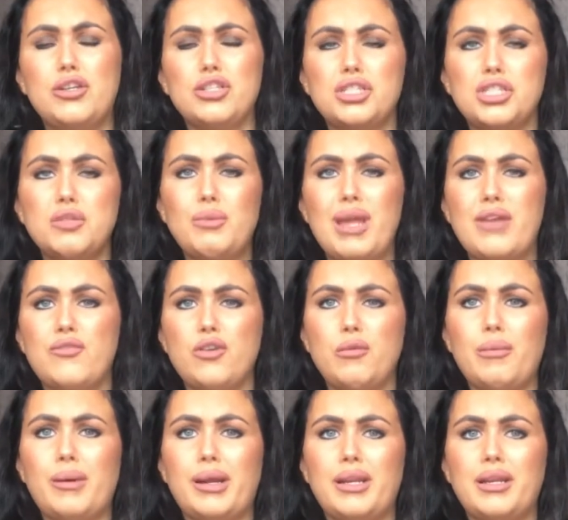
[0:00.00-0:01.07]
using the waver
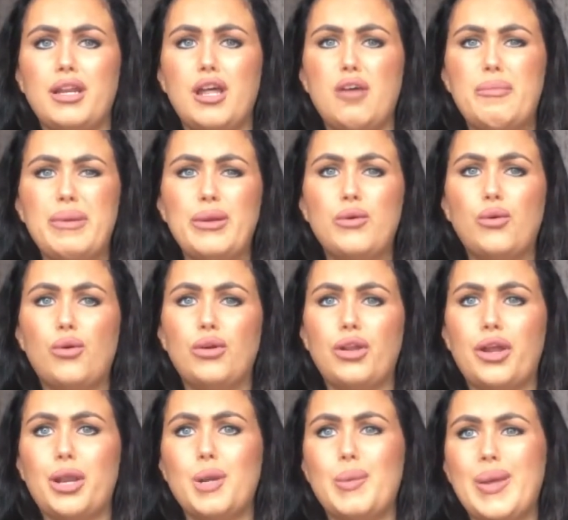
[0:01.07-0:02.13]
when I've been going
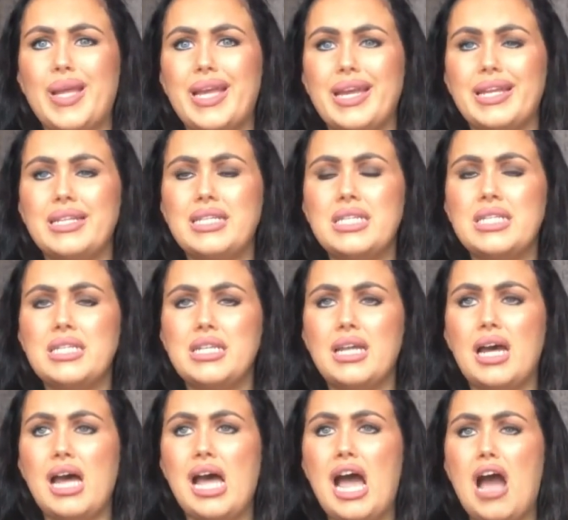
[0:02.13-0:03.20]
out on the weekends,
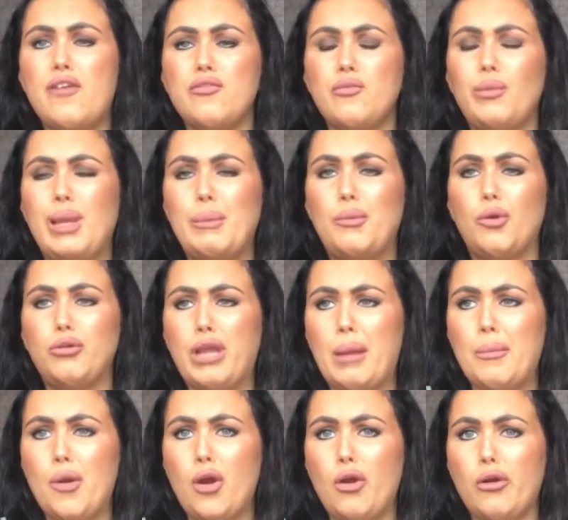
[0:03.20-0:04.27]
I haven't really blow
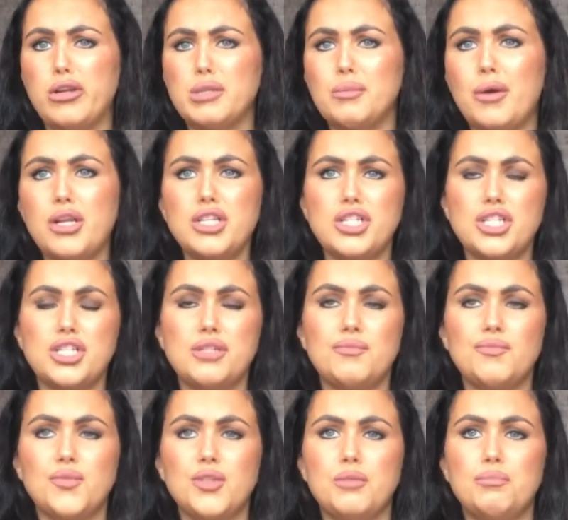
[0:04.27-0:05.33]
dried my hair as much.
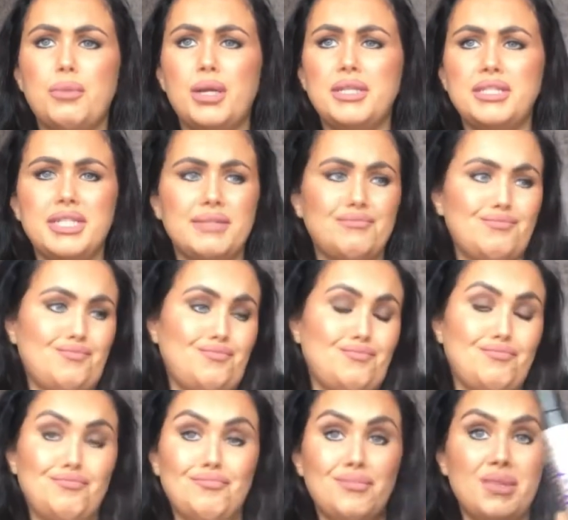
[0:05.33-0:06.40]
But
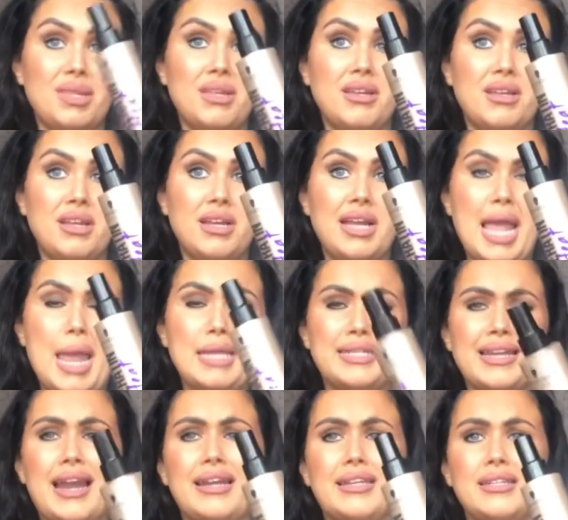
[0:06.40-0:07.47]
heat
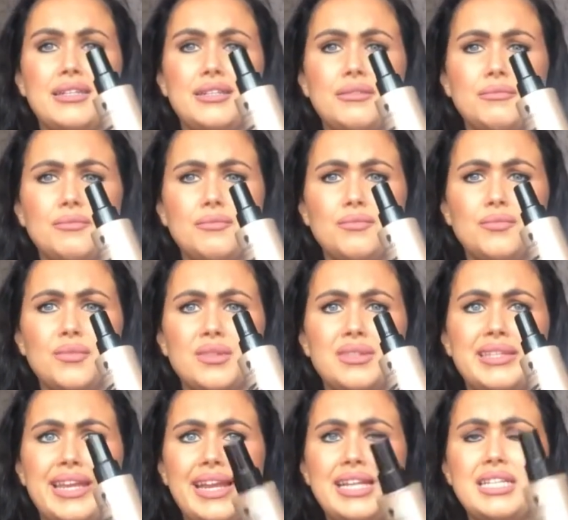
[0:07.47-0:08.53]
styling
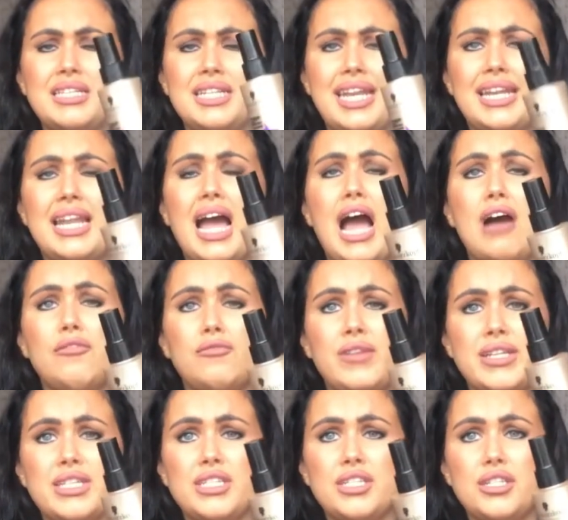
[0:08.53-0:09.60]
needs, you need to have
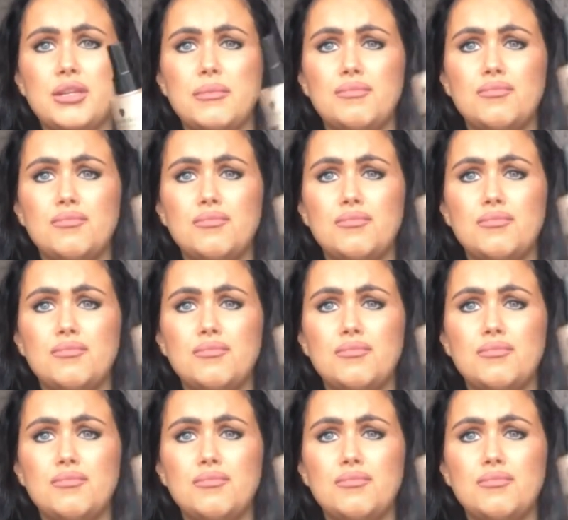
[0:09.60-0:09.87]
this